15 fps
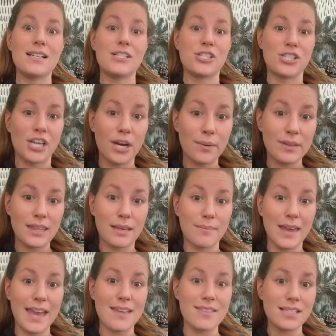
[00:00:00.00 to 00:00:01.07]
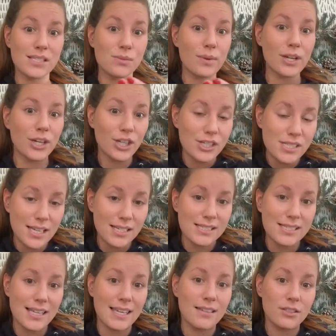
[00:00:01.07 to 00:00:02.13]
Share with them, hey, this is what
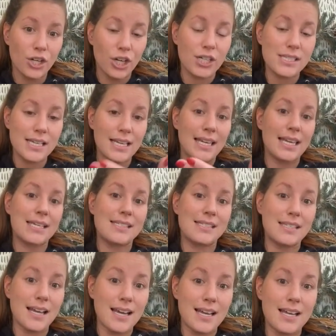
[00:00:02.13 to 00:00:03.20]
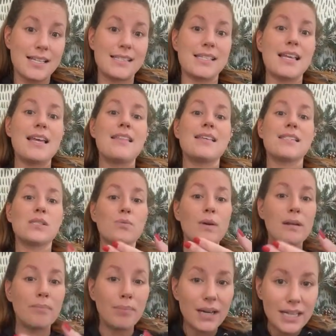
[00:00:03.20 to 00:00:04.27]
Currituck Kids does. This is what
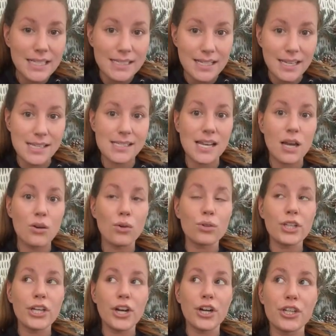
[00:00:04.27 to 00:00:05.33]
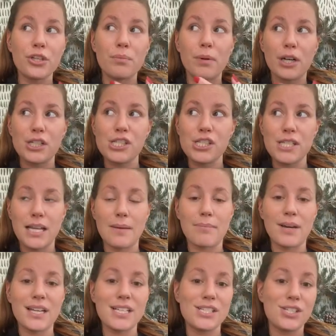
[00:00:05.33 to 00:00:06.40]
a buddy does. Not only you purchasing a
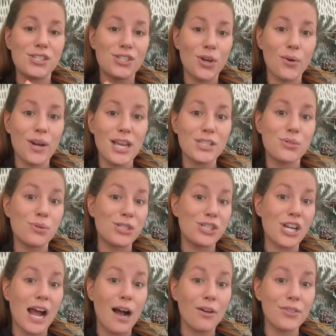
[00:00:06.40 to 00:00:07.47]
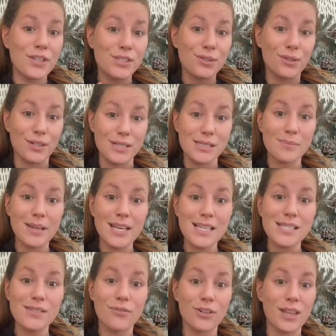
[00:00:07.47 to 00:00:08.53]
buddy to donate to a child this
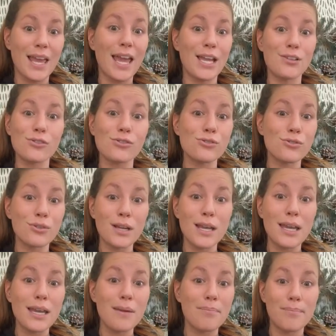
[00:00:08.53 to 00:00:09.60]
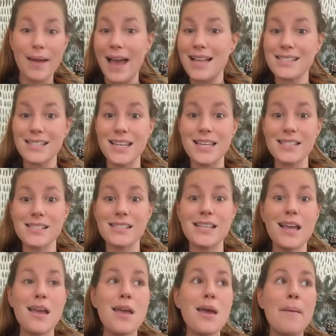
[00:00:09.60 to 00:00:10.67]
Christmas for the angel tree baskets,
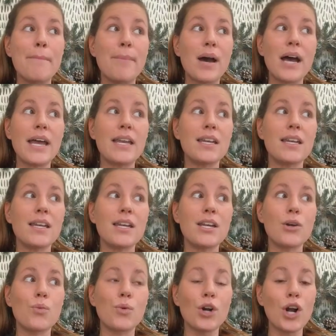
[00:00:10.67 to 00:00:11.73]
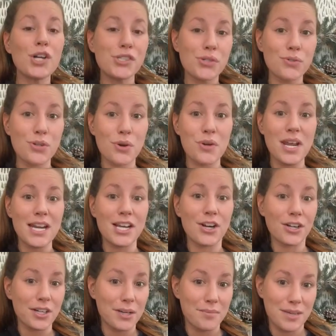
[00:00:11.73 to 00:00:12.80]
but we're also donating
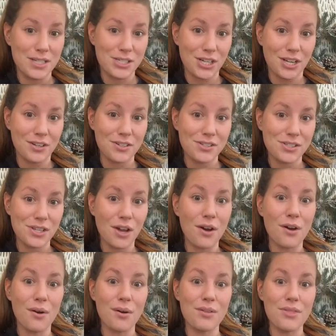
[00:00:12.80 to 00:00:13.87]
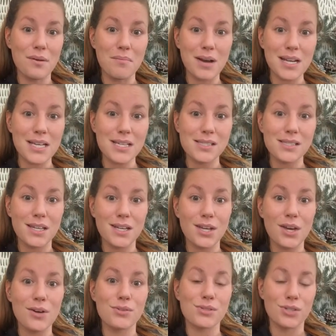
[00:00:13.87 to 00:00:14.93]
our commission. So the money is going to
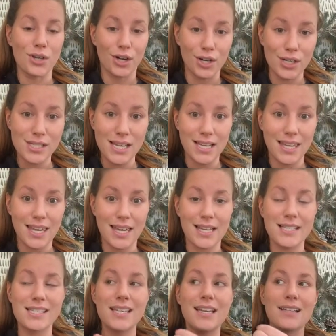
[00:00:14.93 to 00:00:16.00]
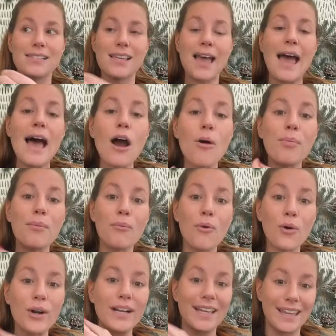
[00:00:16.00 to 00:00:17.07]
go to Currituck Kids to help
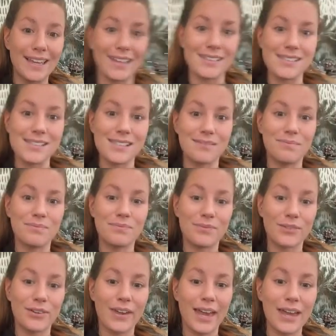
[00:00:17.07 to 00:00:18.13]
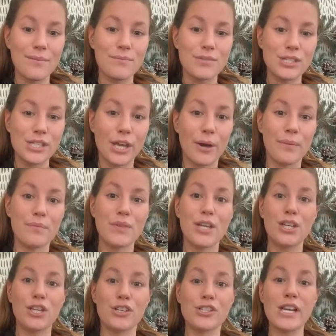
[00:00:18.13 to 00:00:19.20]
more kids. Okay? So
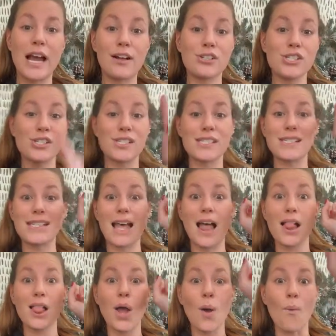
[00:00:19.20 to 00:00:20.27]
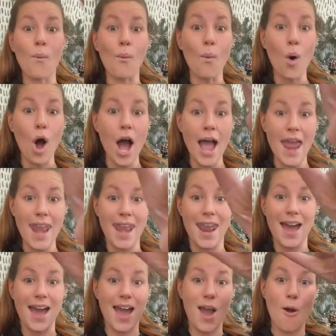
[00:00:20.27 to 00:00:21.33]
your challenge is to sell
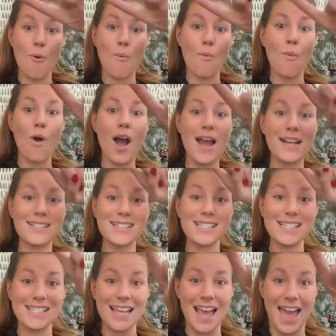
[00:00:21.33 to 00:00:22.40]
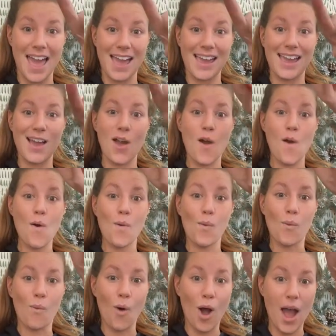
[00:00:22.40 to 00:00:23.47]
one today.
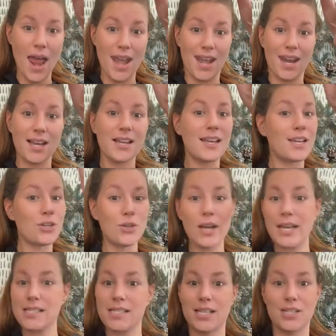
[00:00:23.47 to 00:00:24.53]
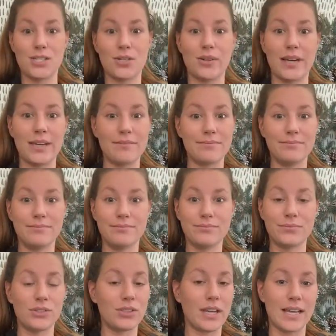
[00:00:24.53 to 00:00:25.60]
1. And you guys can do it.
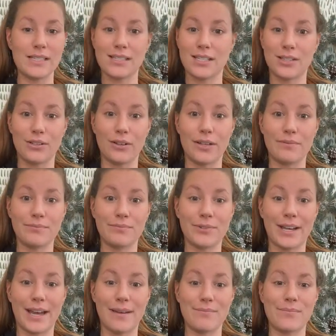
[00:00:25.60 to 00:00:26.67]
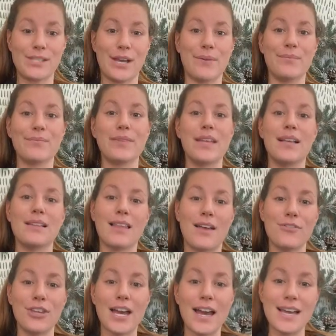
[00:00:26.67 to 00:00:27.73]
Okay? So
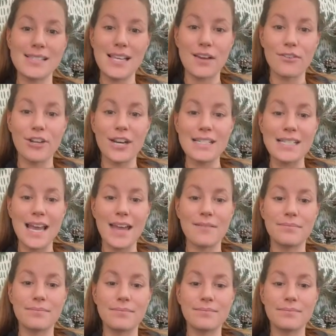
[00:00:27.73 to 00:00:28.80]
love you guys. Have a great day.